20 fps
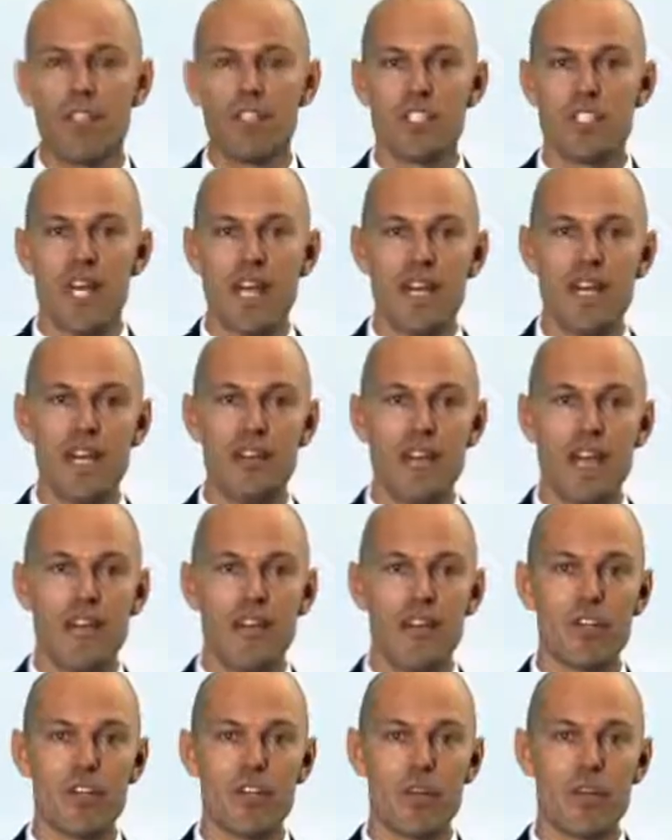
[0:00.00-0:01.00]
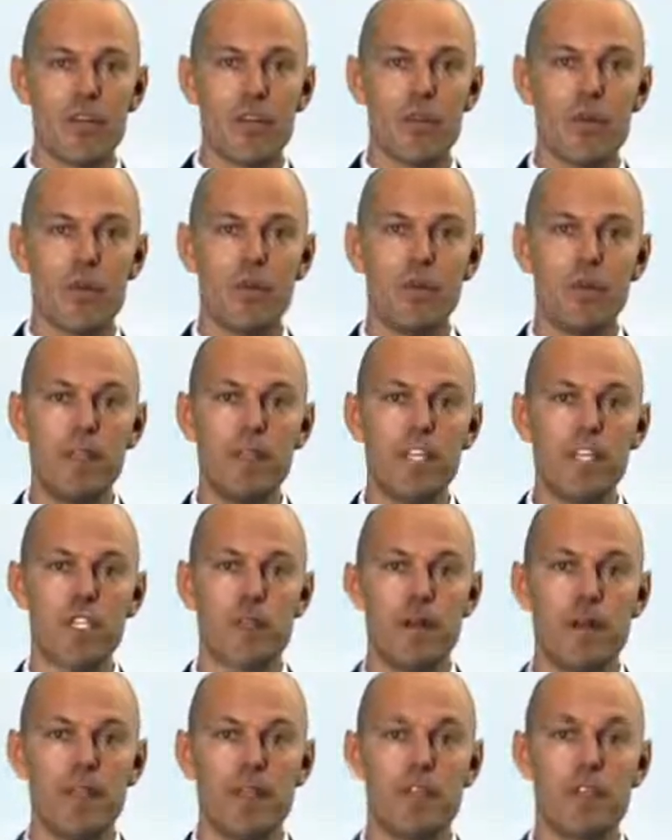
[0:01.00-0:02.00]
the secondary trend would be
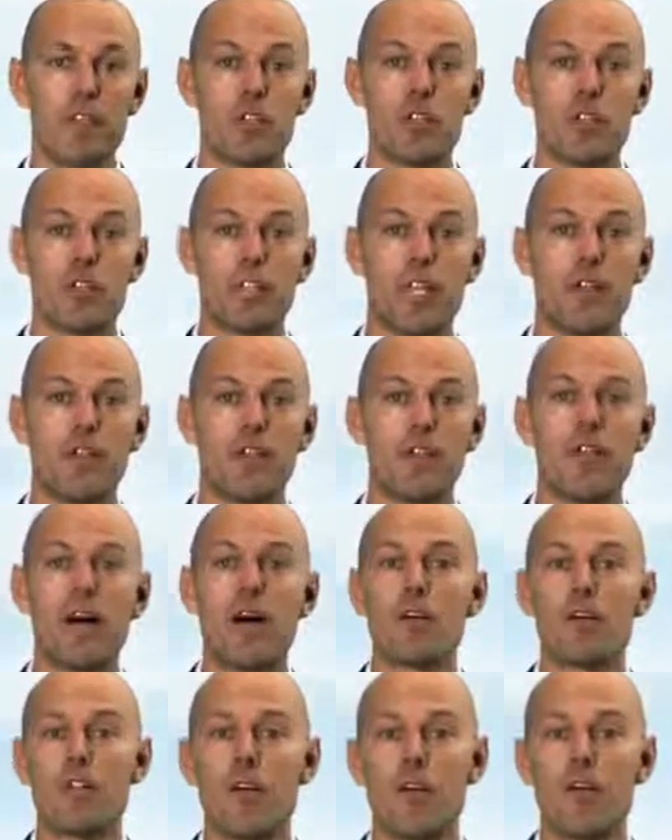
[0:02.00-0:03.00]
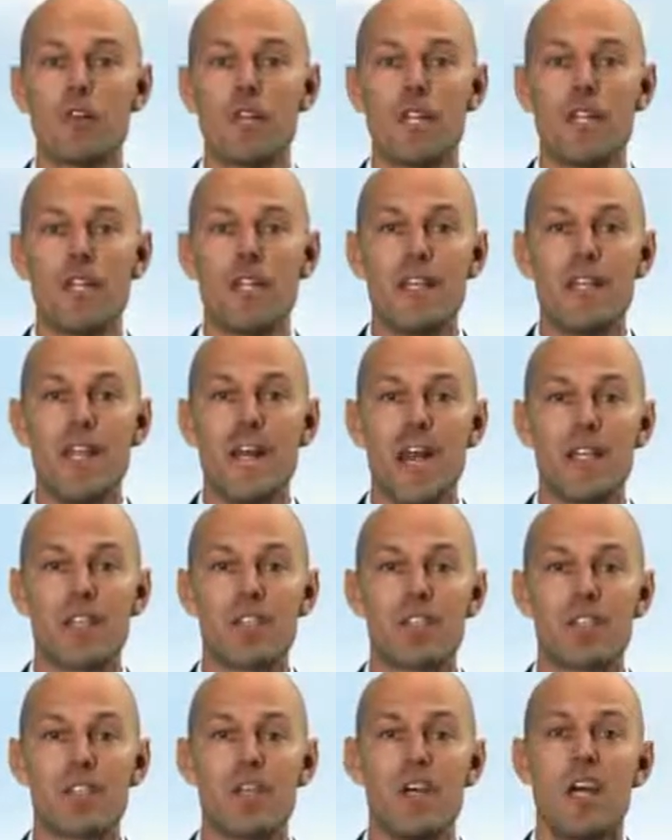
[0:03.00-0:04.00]
expected to send the Dow Jones
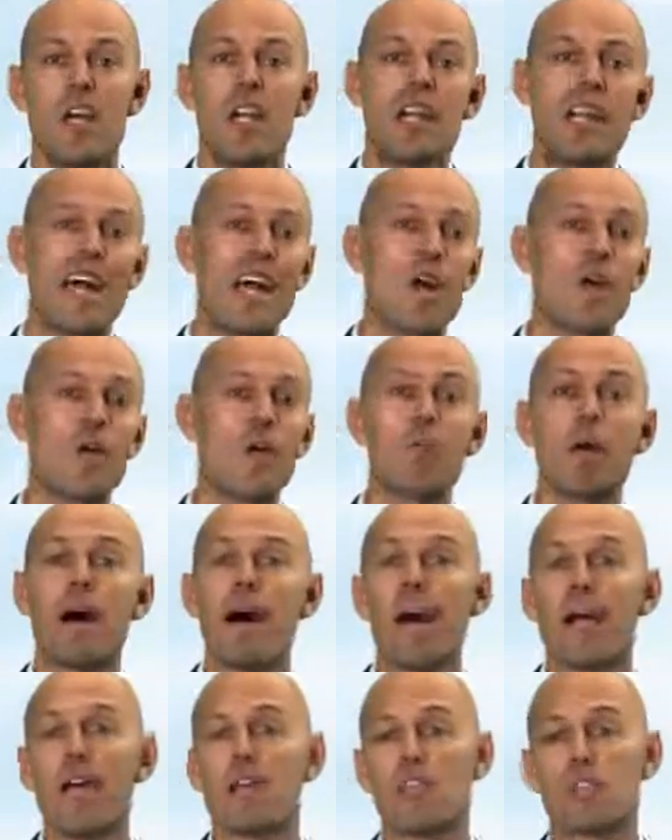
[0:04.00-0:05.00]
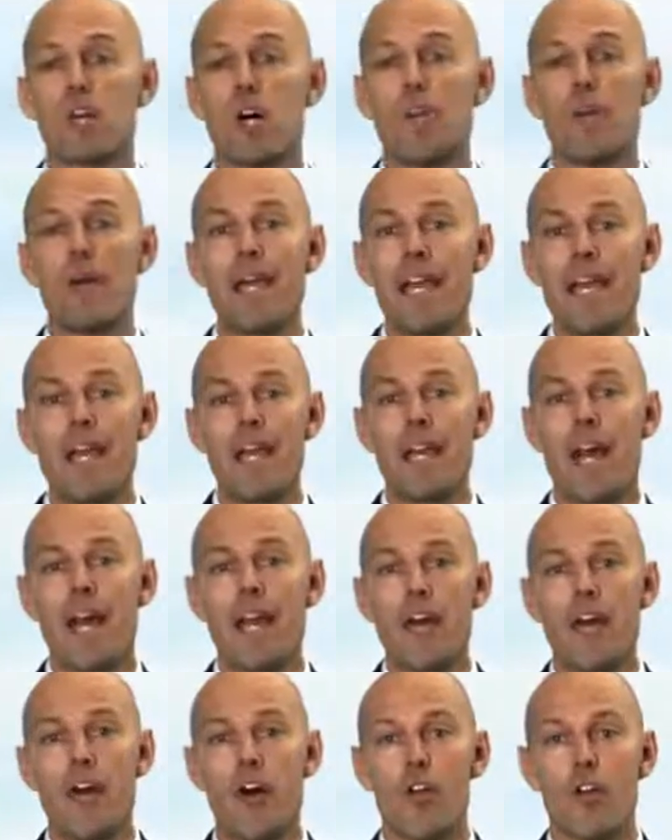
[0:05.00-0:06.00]
Index down by some
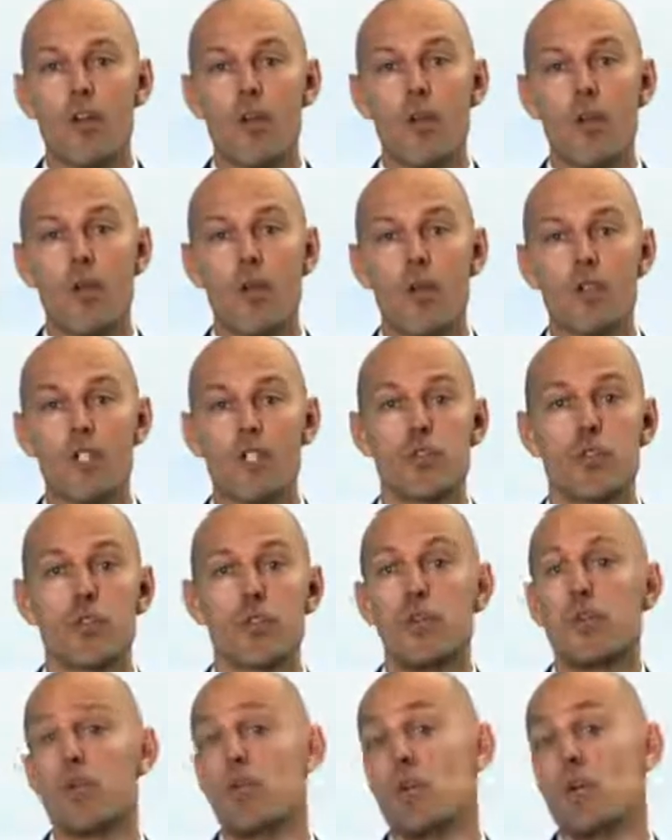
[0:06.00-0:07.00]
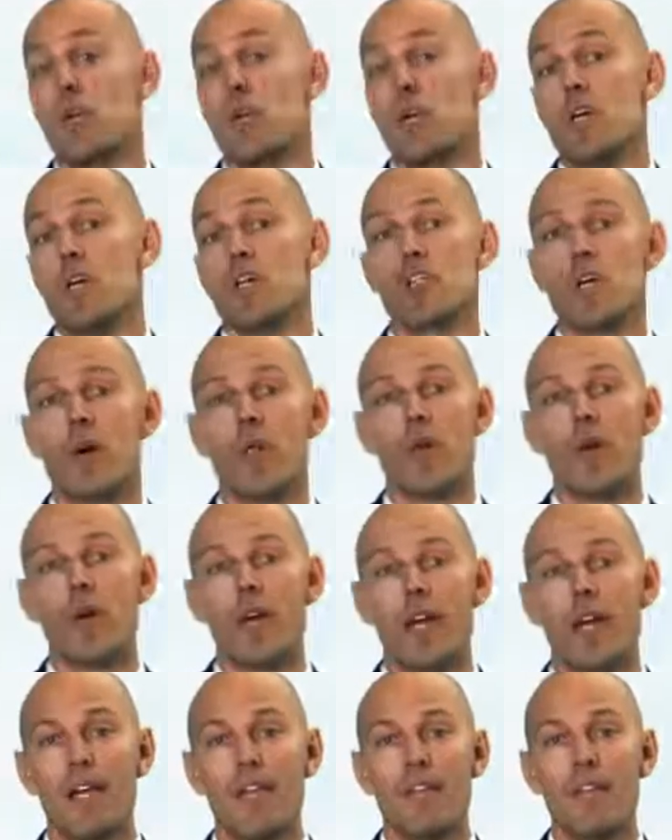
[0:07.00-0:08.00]
800-900 points to
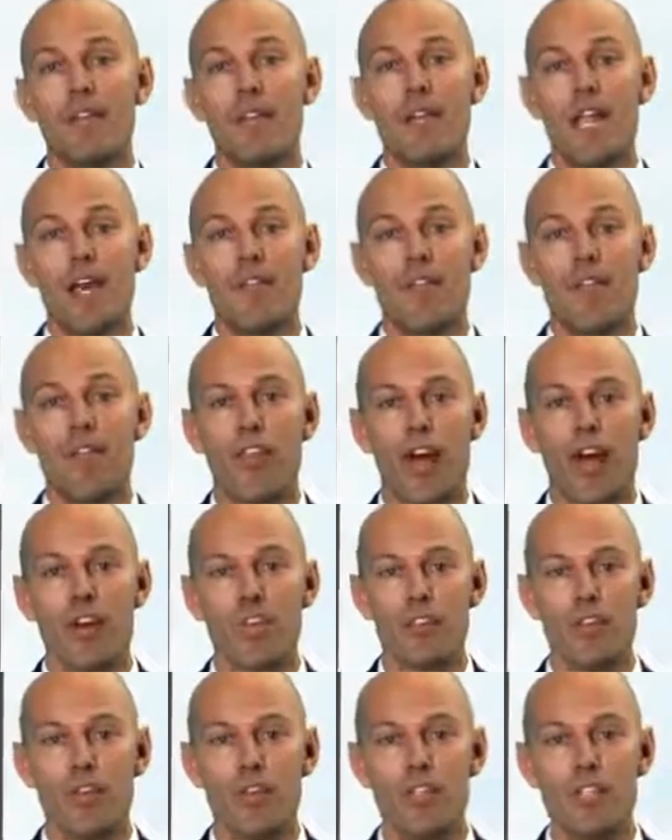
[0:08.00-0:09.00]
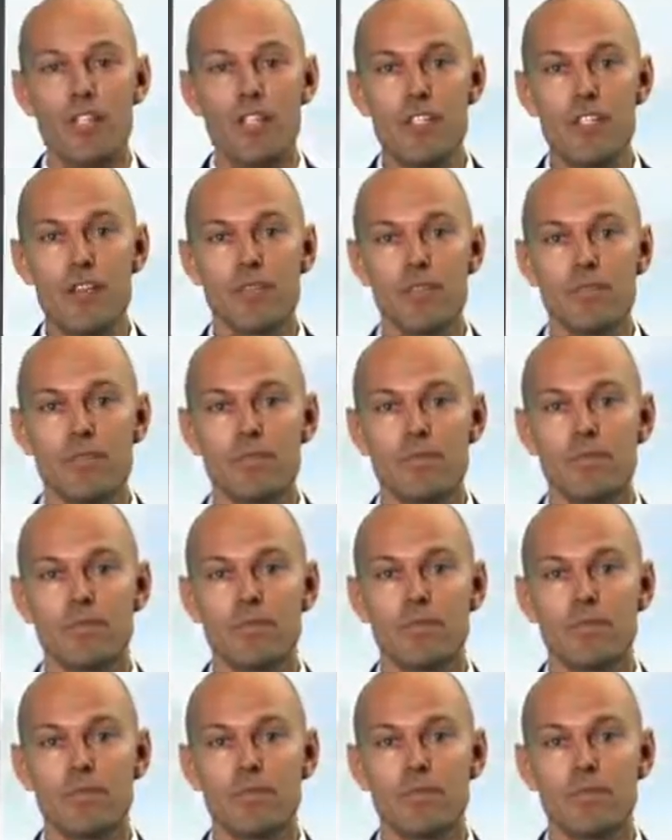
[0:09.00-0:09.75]
somewhere in the 11,000 region.